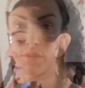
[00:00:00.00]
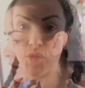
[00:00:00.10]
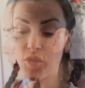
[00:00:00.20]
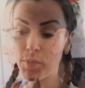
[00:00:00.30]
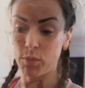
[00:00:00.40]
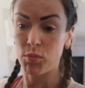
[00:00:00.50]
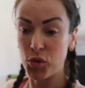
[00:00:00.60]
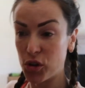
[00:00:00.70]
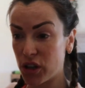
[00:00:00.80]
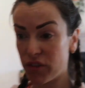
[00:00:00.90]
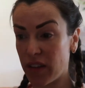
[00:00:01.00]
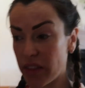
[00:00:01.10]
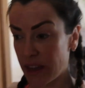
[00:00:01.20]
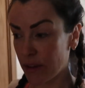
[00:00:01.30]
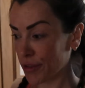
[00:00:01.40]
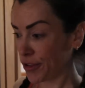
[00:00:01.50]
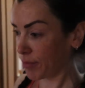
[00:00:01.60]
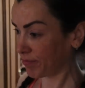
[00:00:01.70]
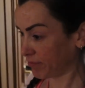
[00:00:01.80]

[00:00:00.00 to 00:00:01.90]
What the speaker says: I've just been walking around the house